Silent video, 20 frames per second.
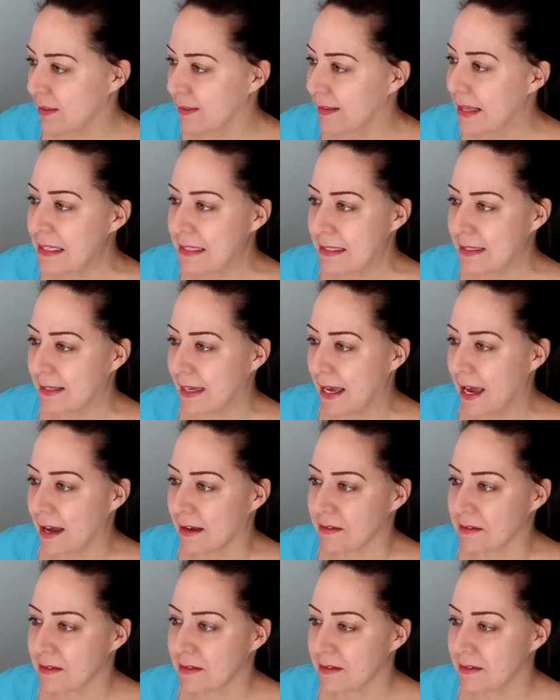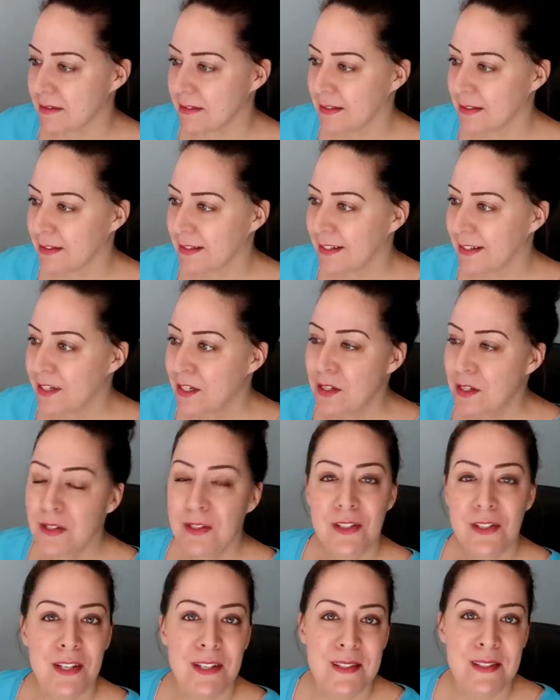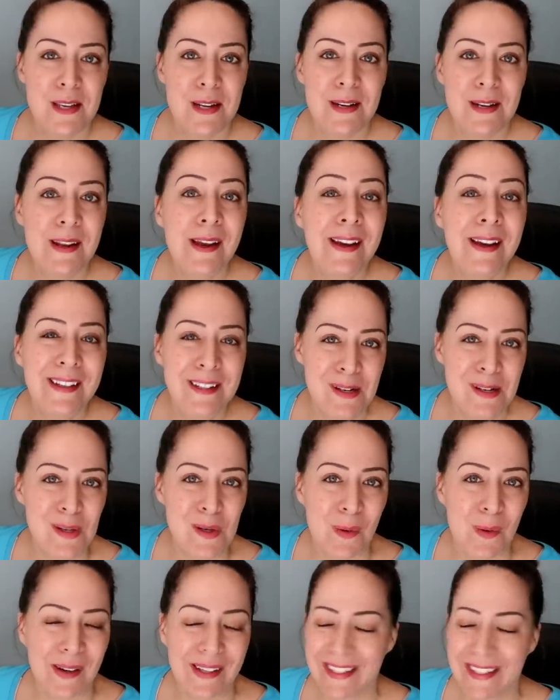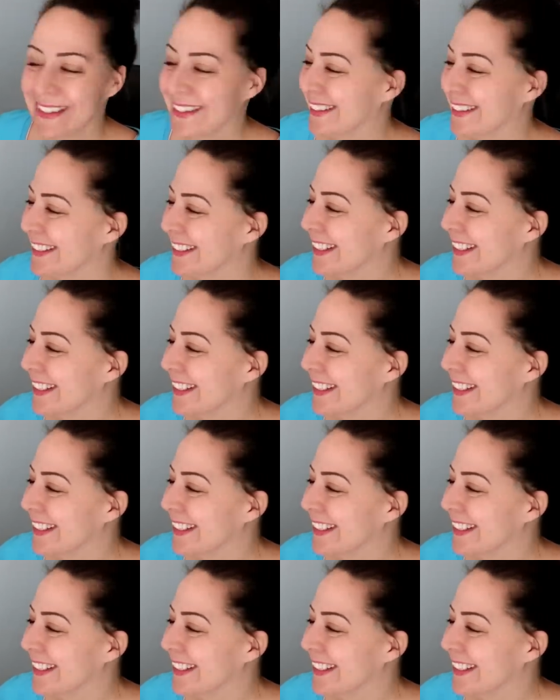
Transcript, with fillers: Let's guess. She's in New York.